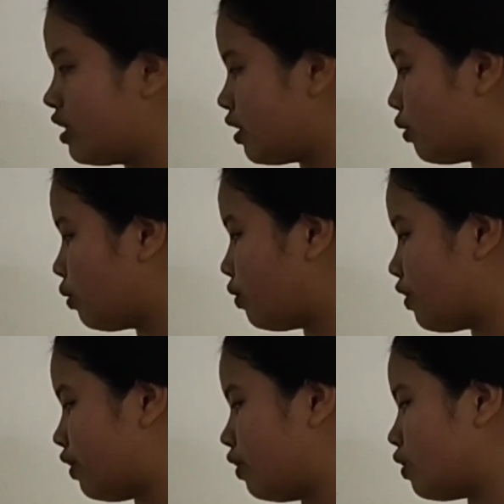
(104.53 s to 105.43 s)
So
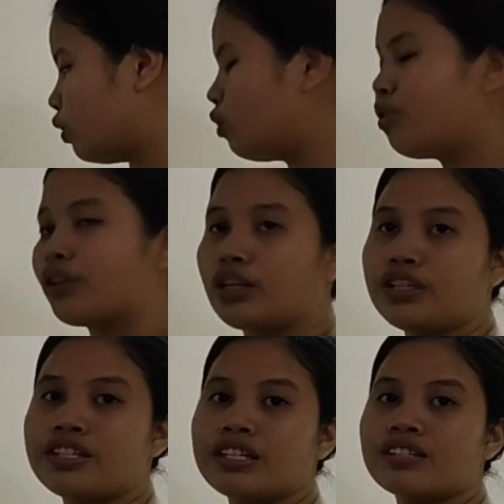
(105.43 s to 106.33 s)

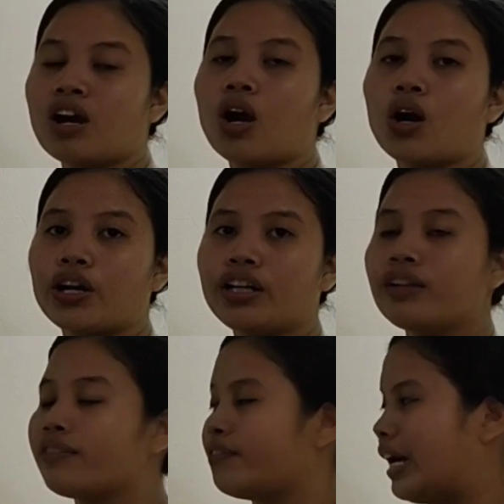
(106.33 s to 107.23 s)
2/3 is our
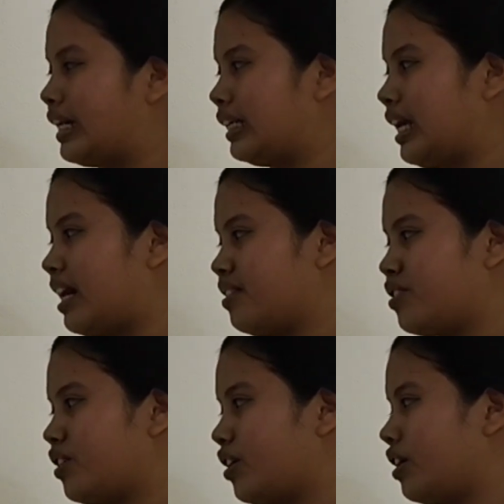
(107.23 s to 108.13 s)
final
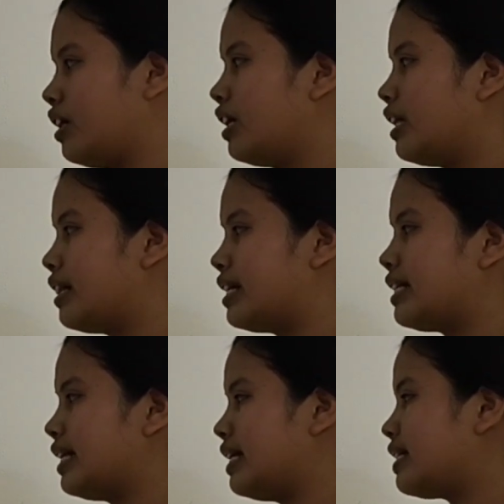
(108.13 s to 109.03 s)
answer.
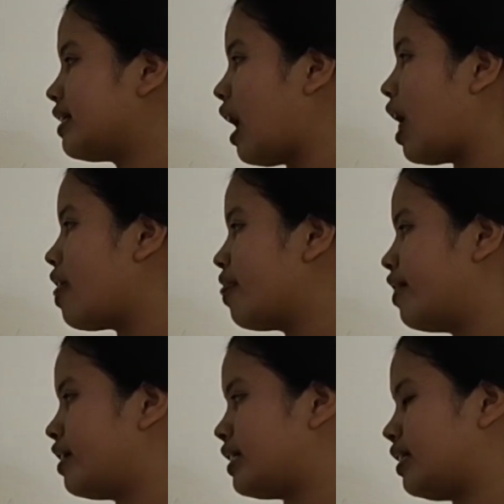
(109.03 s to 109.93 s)
This is
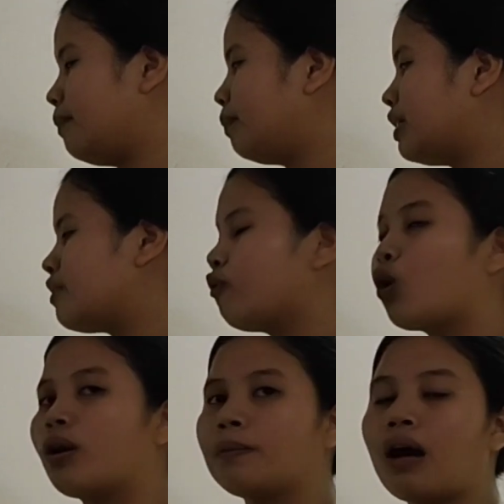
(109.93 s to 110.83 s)
the simplest
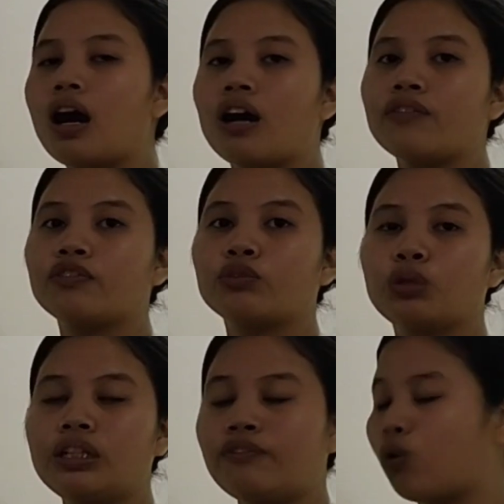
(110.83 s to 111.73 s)
form of
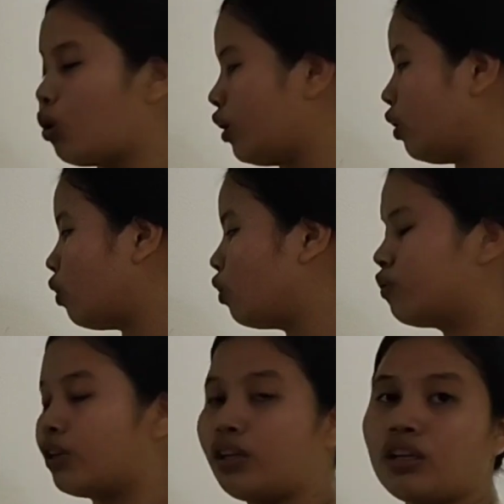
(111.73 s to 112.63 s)
24
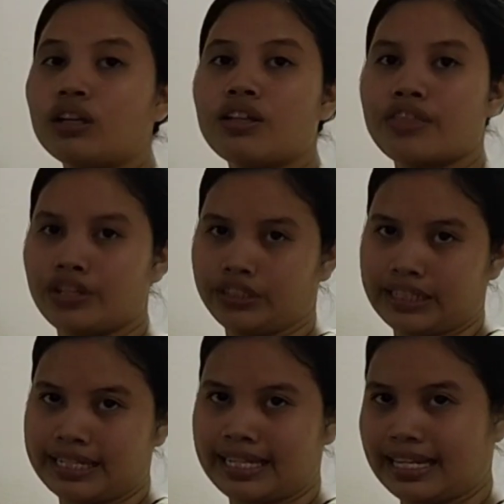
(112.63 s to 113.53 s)
over
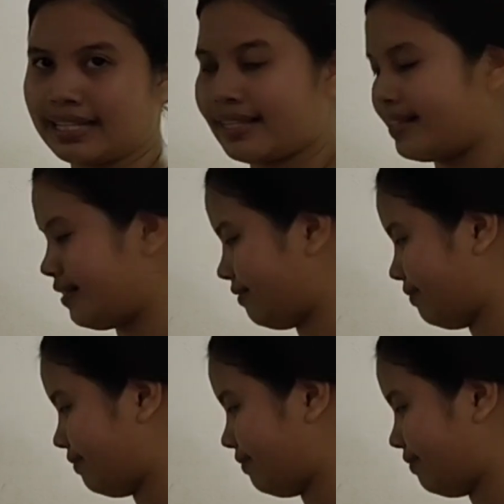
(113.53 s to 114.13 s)
36.